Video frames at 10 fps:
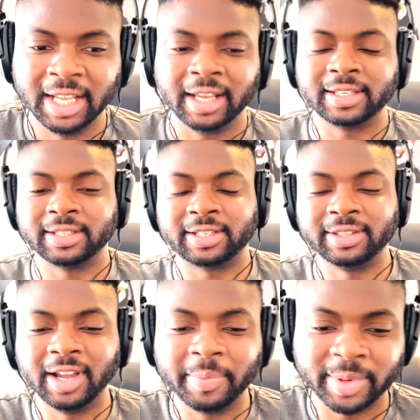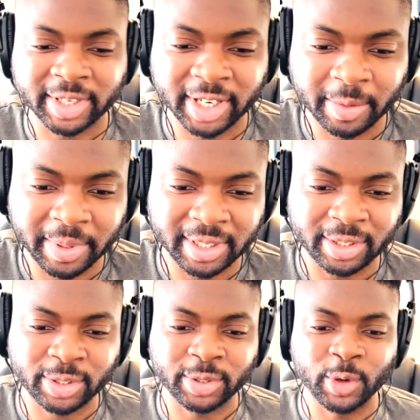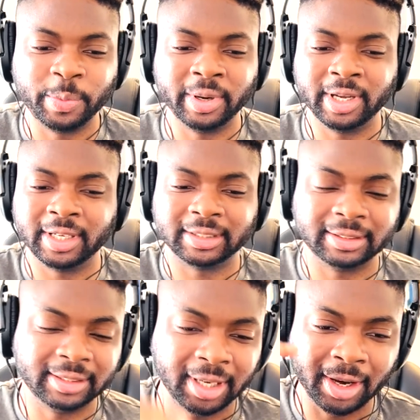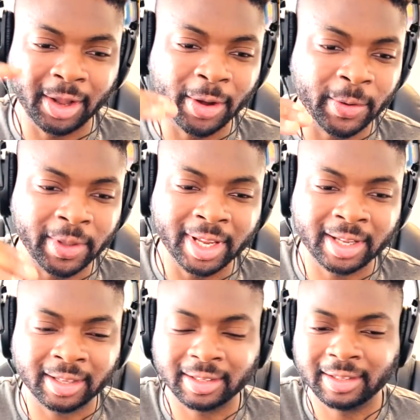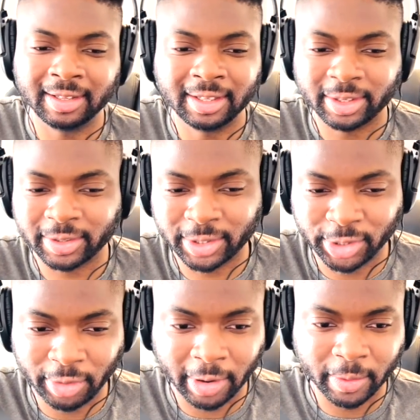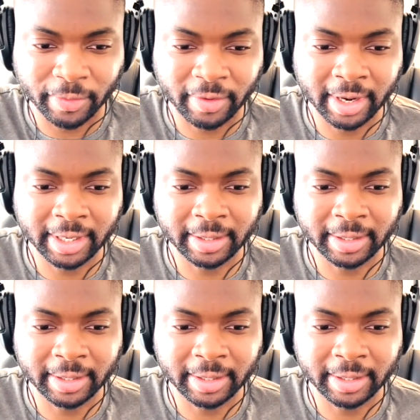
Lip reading: Because a sniper's gonna be super low. You're gonna struggle to find